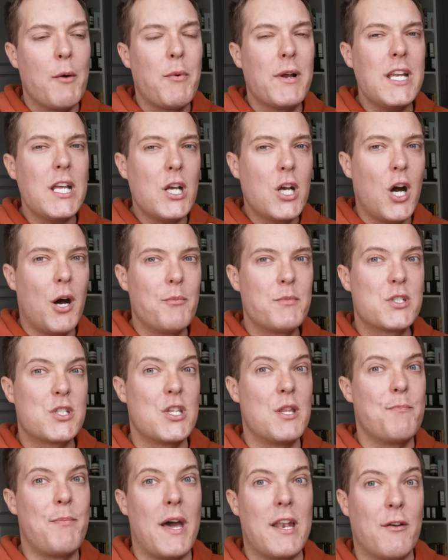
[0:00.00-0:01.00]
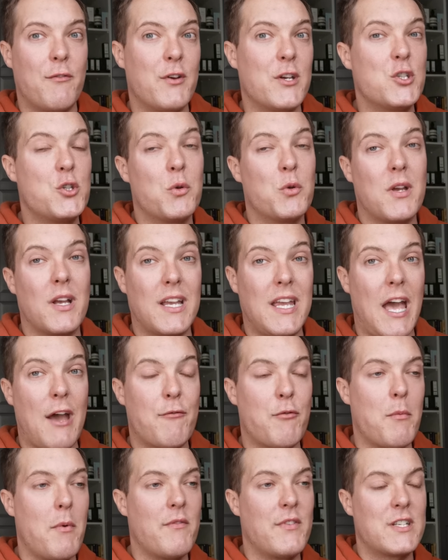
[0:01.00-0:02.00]
When it comes to the benefits you can
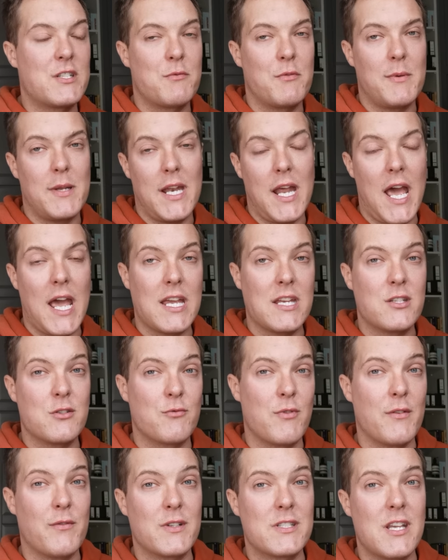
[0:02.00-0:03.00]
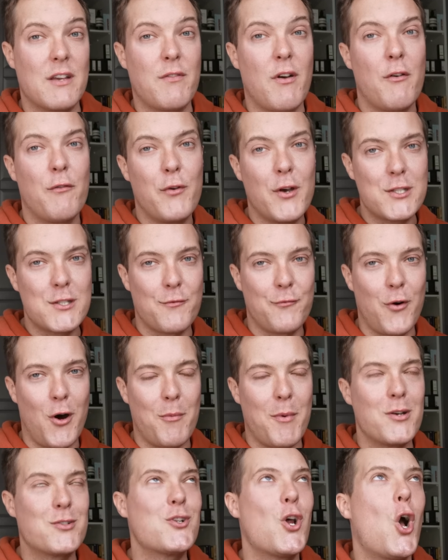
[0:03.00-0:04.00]
get from a vitamin A derivative, first and
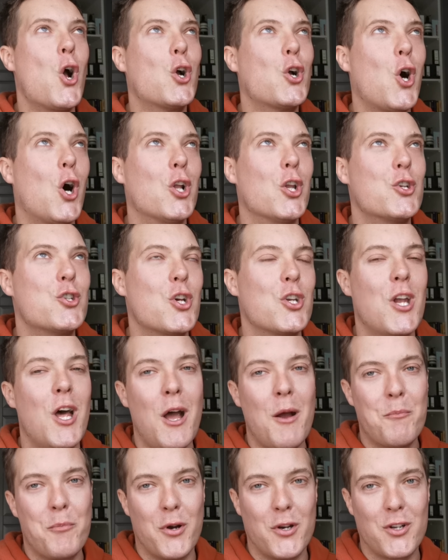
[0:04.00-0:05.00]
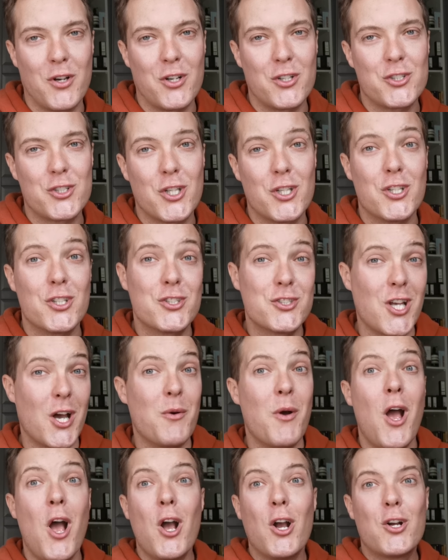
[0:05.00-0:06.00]
foremost, collagen production.
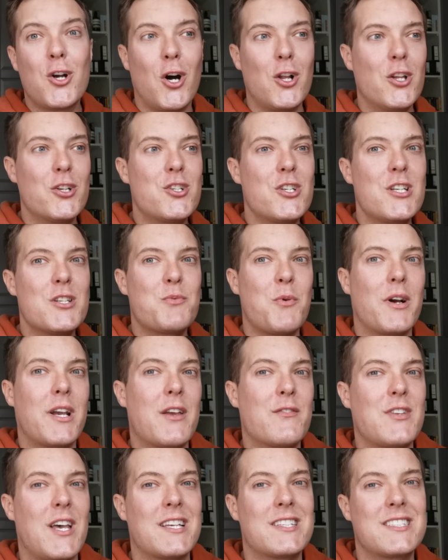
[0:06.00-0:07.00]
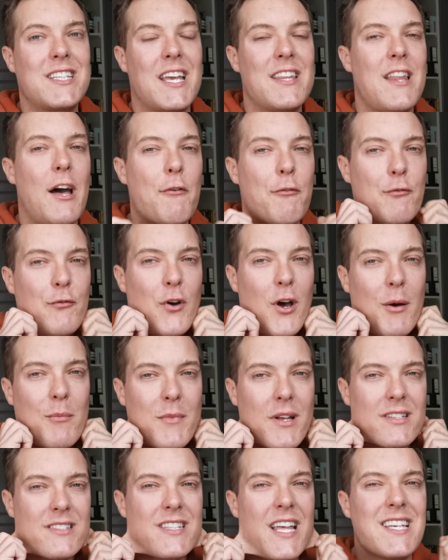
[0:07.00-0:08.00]
So collagen is what gives our skin that
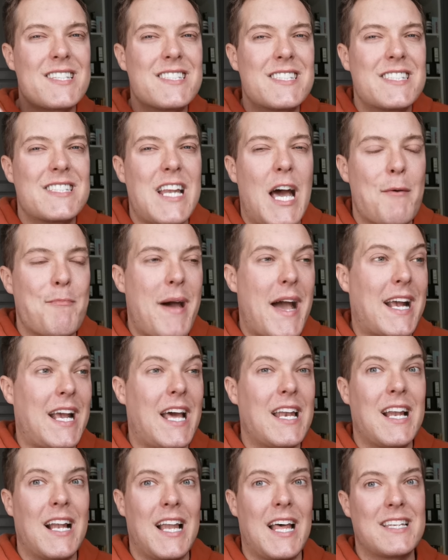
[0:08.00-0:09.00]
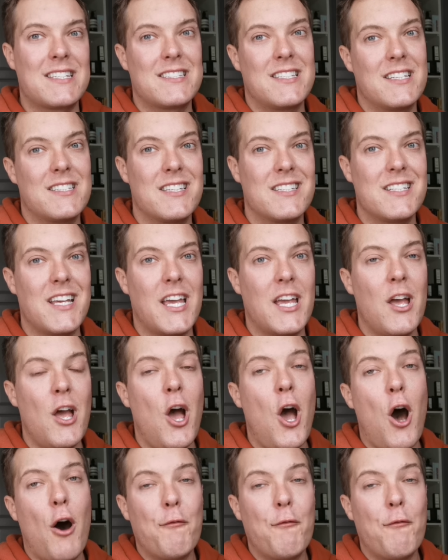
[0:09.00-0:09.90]
firmness, that snapback and elasticity.